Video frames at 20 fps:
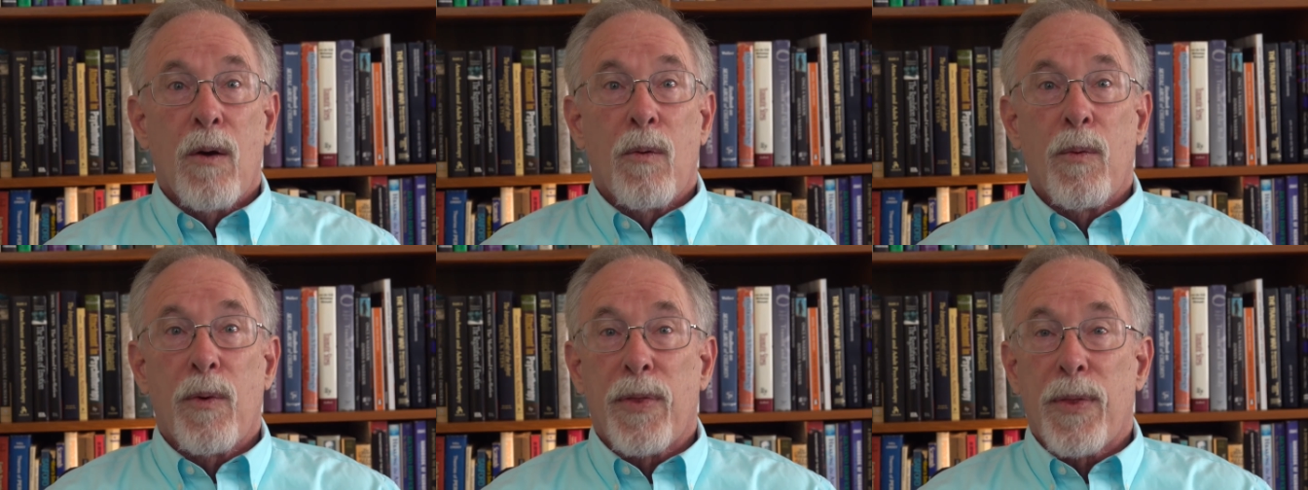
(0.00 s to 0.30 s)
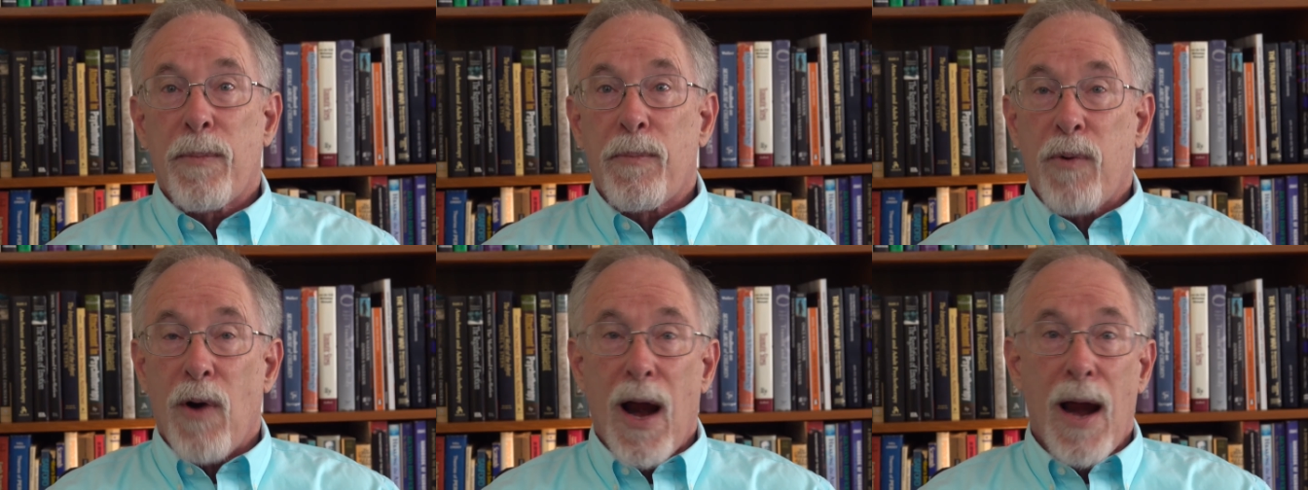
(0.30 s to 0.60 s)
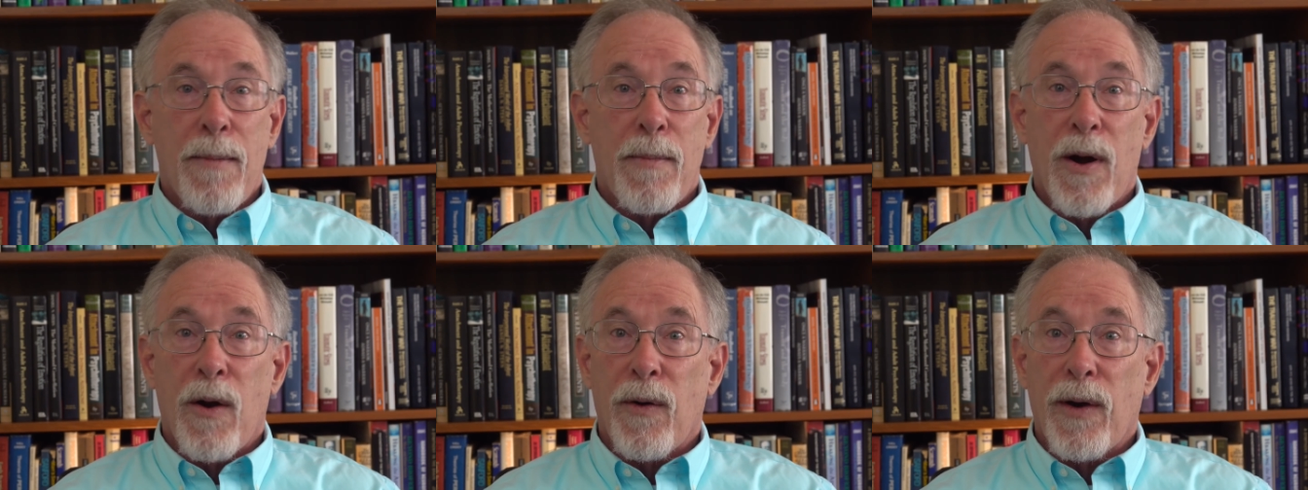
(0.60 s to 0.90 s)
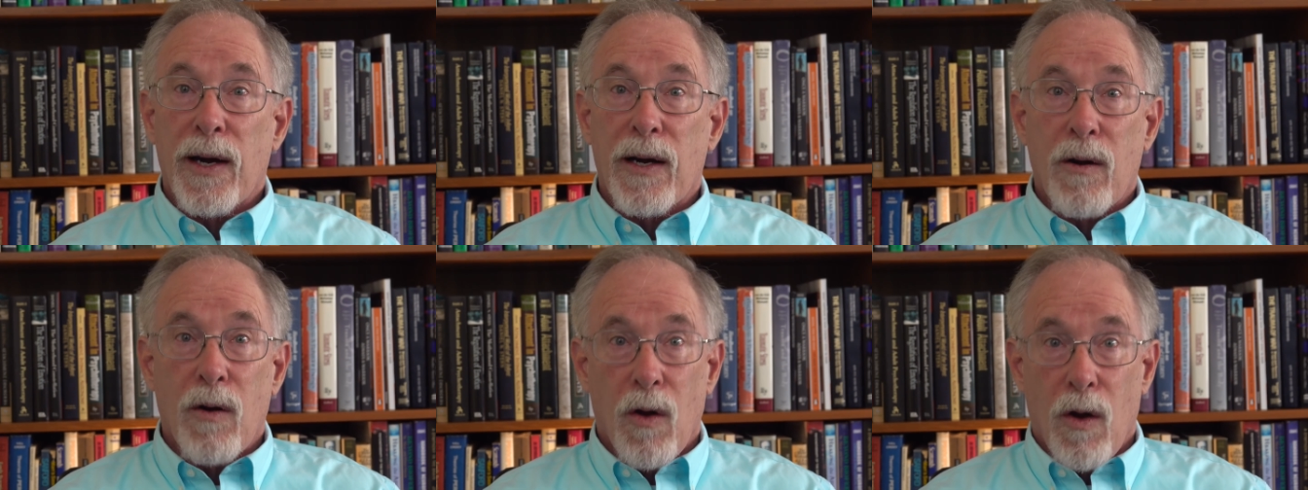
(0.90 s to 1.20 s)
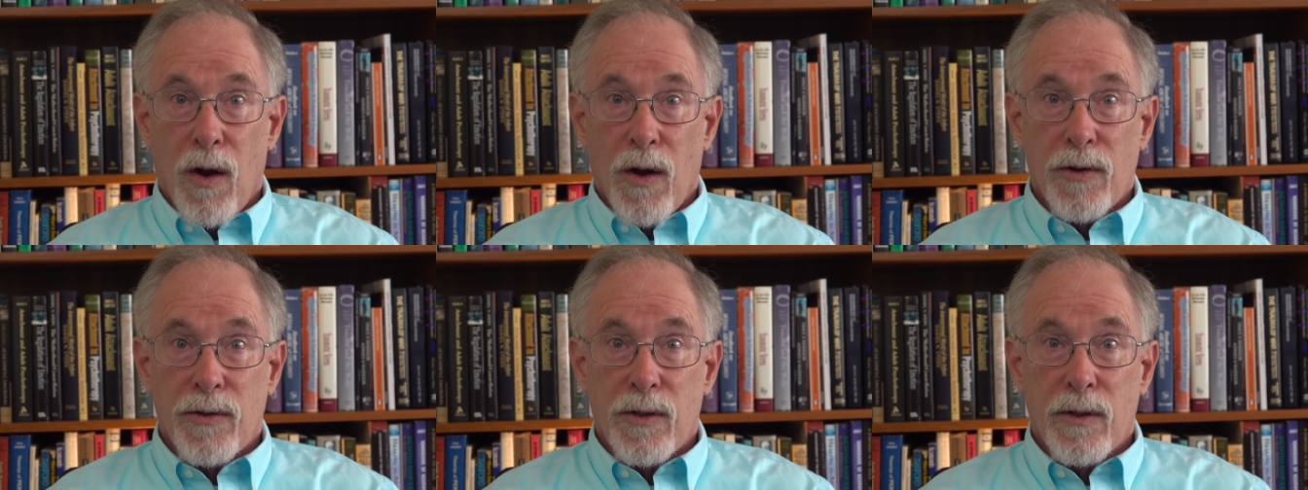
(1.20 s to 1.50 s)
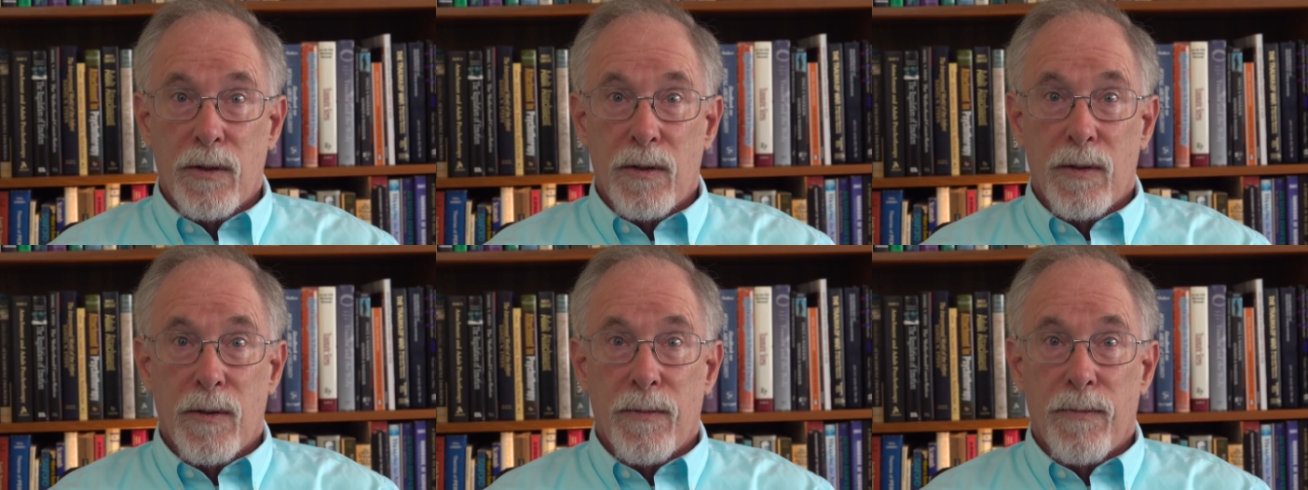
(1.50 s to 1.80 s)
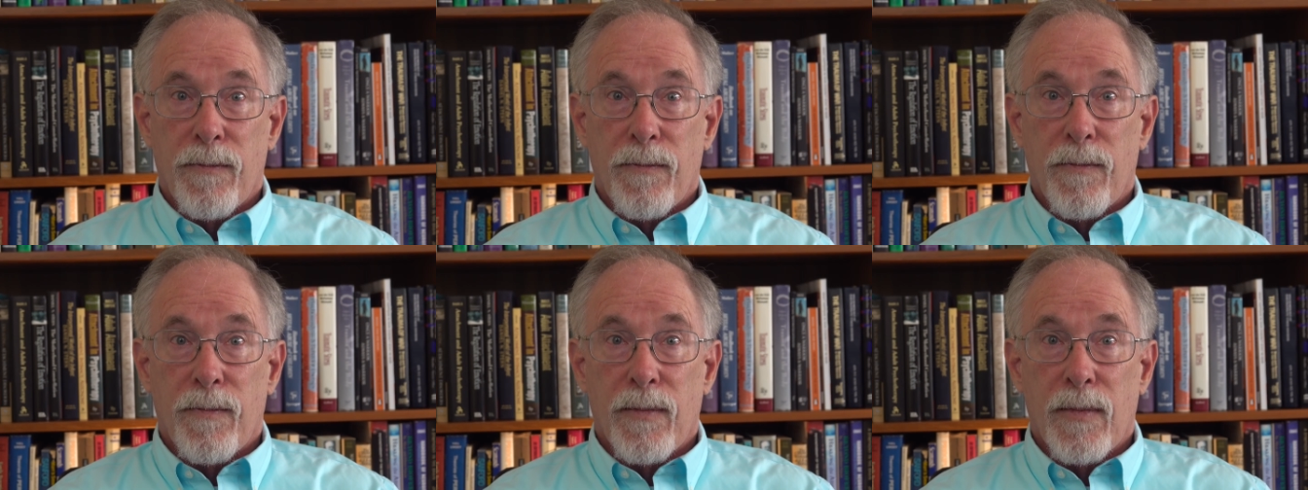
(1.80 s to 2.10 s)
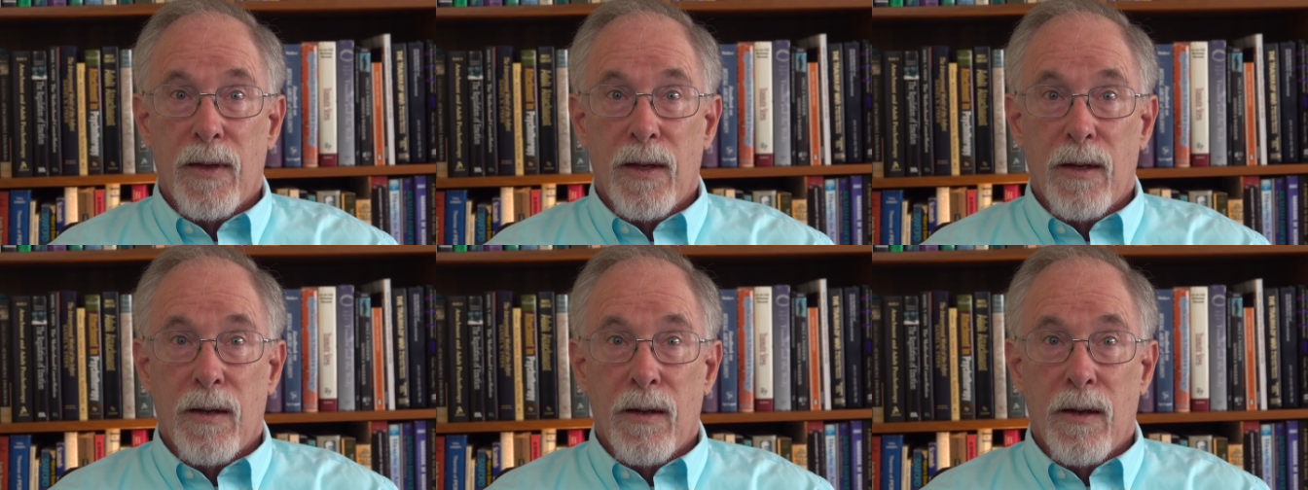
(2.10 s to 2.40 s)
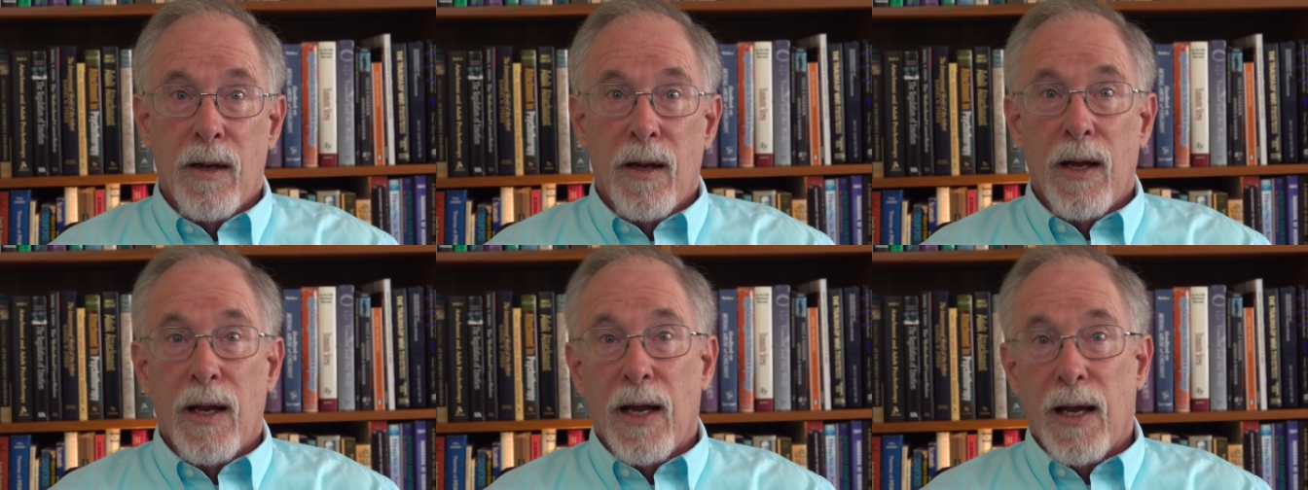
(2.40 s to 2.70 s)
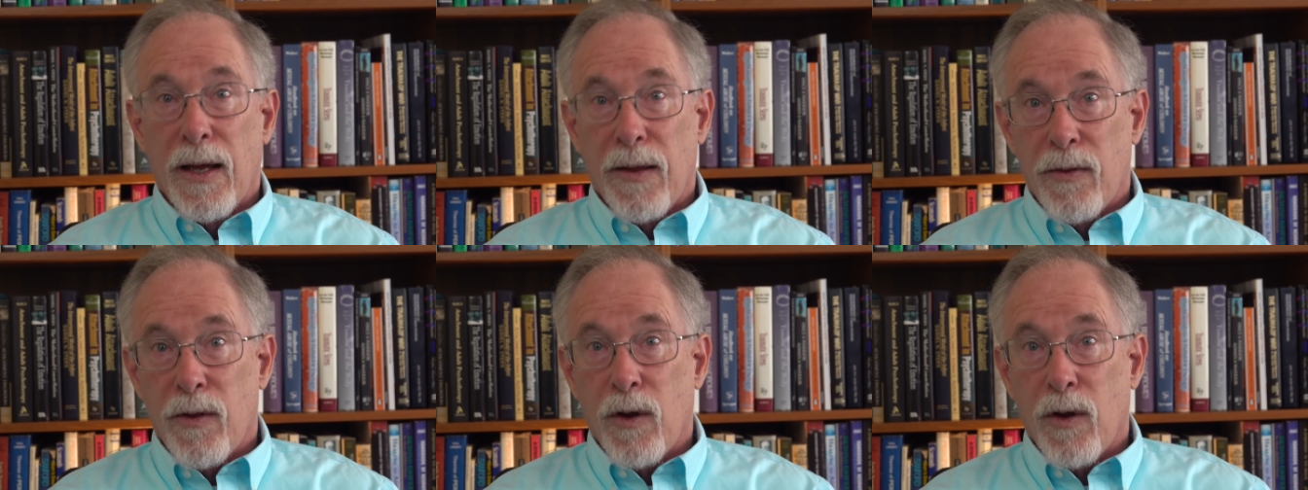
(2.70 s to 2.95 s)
with the primary causes. And